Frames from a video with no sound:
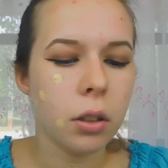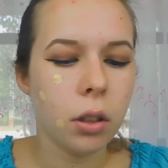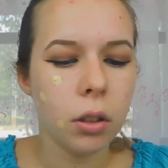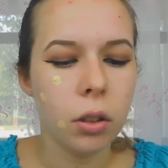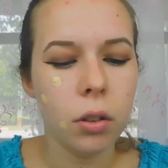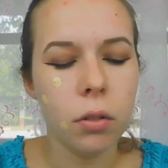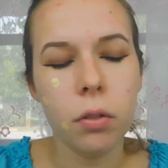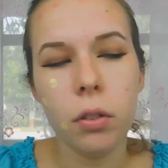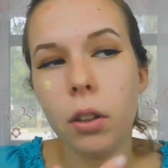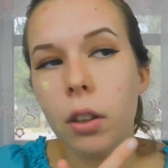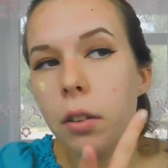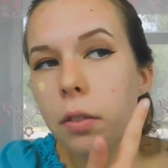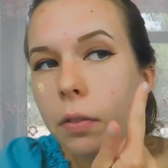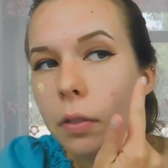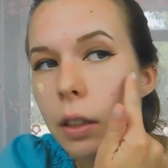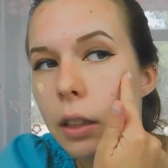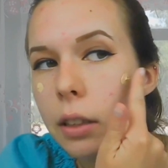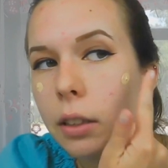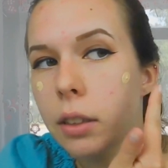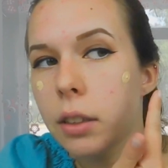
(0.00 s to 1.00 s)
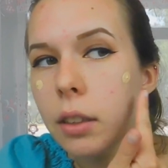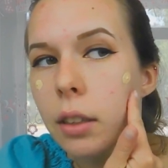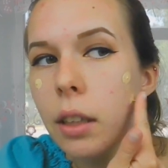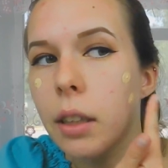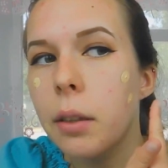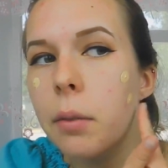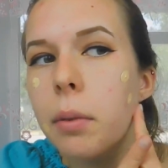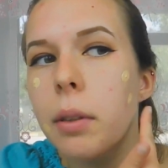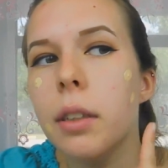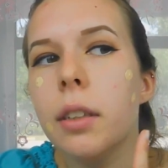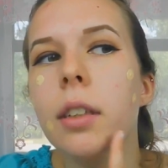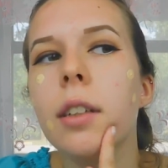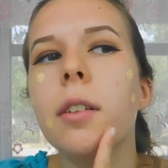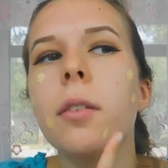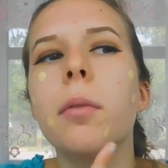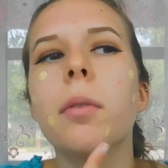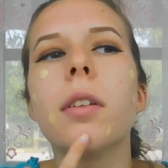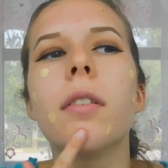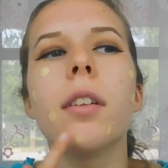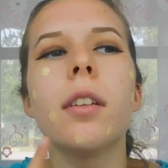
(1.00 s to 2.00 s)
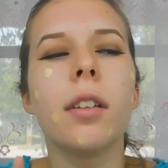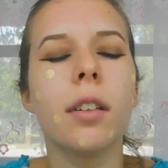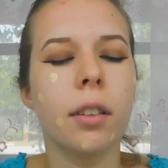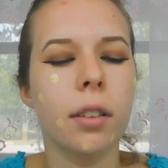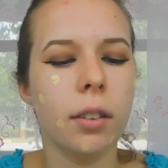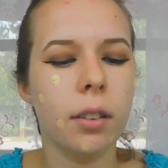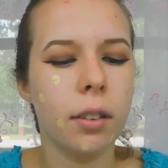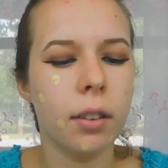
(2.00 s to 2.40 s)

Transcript: all over our face like we did with the